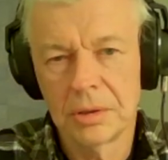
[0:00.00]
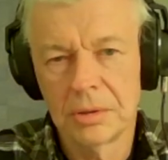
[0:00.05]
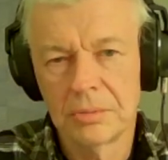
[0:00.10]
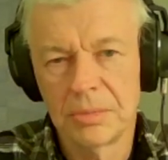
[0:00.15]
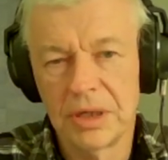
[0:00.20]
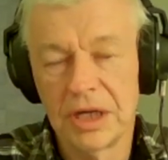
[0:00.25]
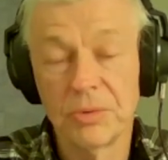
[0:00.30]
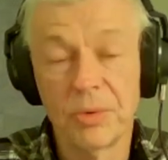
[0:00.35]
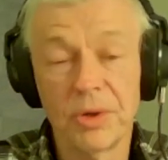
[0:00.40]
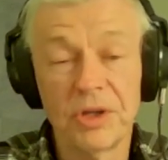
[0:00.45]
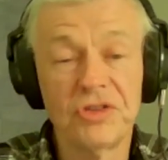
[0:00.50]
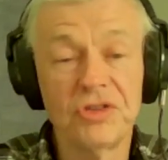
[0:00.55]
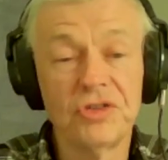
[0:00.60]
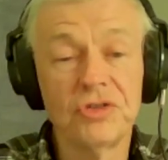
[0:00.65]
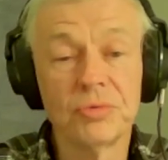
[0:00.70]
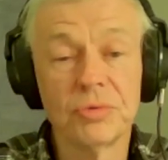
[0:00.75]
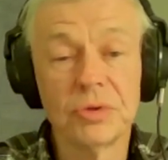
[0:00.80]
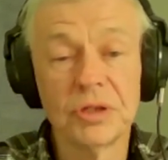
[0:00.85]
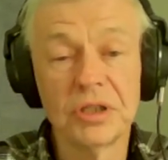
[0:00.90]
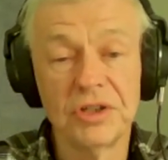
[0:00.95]
By the way, this is
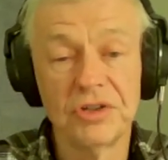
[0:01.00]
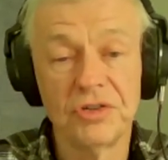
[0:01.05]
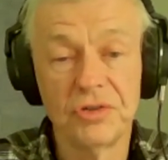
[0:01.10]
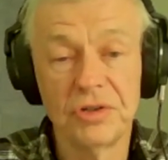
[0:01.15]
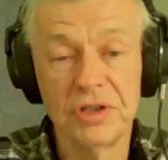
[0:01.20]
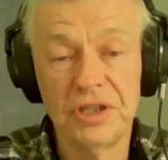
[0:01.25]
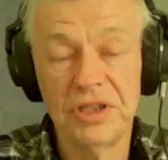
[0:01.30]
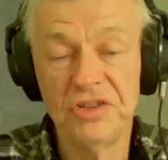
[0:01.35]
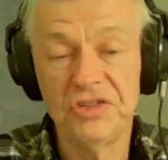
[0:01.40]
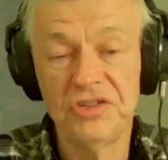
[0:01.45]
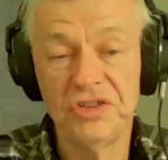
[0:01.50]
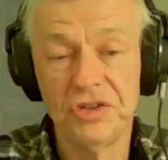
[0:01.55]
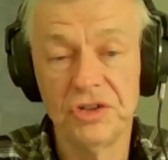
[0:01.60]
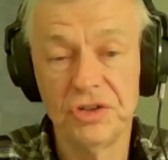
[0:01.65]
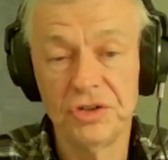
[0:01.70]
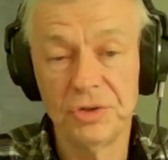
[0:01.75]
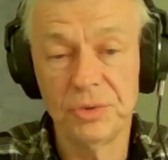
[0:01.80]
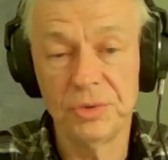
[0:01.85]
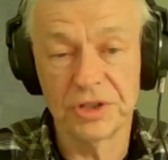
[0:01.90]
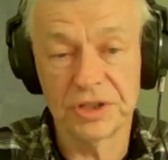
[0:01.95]
really easy to
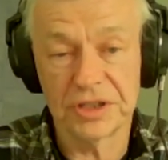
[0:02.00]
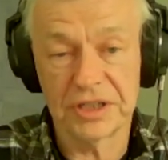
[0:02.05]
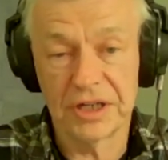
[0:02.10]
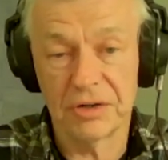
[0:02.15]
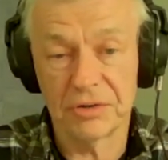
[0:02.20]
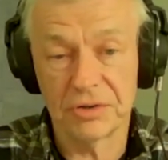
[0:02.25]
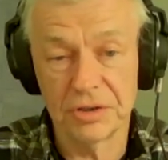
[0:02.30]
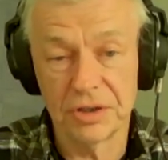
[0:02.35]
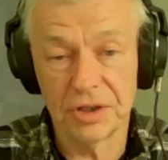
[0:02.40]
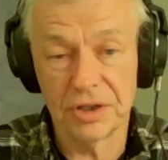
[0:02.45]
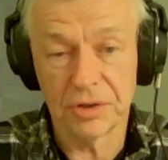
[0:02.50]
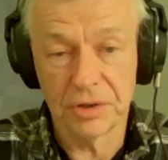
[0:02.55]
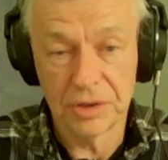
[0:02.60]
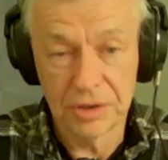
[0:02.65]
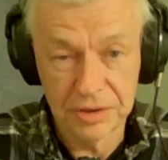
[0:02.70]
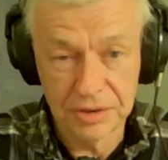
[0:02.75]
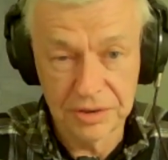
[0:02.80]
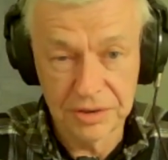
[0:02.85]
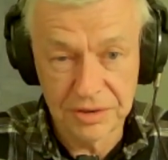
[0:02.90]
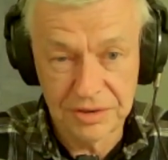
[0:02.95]
do with a calculator,
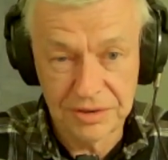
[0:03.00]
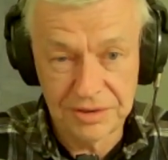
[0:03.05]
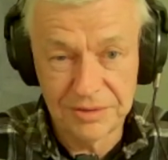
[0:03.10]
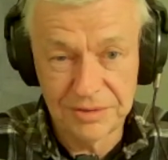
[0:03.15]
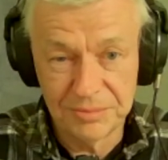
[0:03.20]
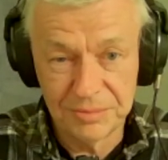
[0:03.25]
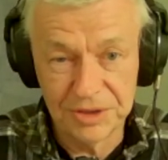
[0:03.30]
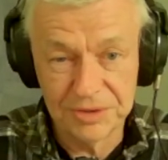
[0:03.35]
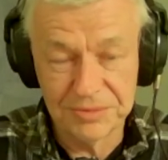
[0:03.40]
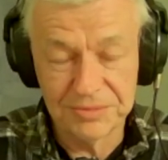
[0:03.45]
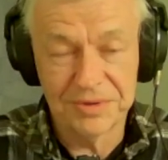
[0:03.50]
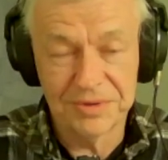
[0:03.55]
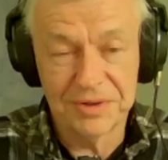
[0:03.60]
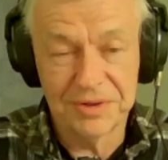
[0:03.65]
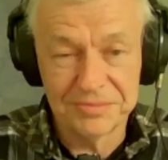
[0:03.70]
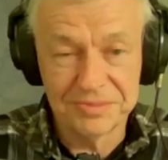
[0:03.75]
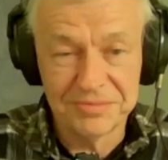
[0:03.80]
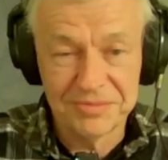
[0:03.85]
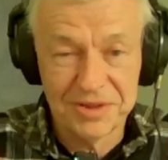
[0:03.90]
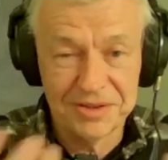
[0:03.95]
but
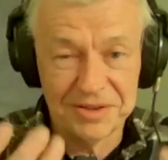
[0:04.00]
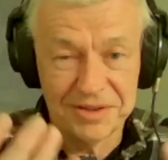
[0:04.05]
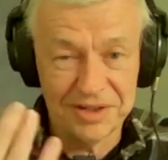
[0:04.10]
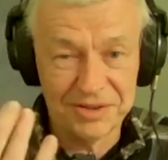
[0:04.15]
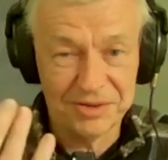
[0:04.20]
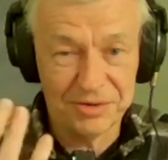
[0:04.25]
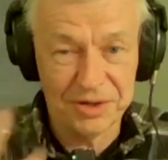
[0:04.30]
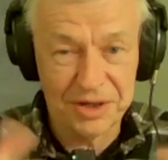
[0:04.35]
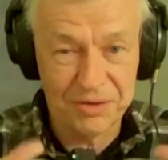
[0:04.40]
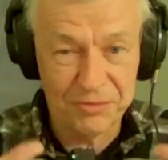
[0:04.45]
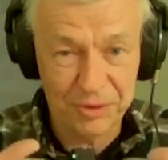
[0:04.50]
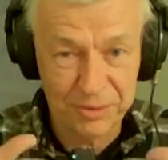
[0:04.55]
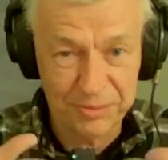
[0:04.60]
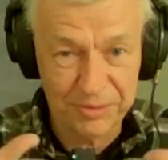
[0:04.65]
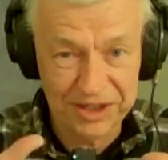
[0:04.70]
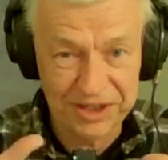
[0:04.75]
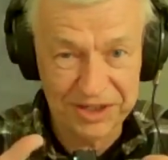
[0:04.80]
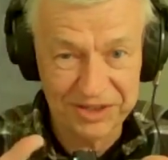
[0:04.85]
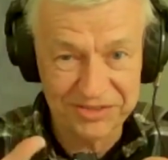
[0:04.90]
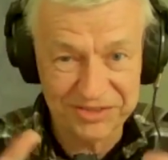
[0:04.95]
I don't have one in my
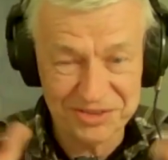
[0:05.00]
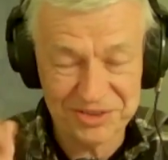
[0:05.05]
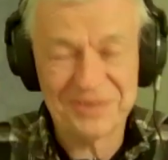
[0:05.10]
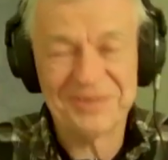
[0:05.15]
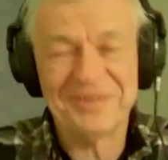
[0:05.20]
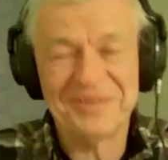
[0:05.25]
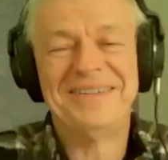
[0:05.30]
hands here.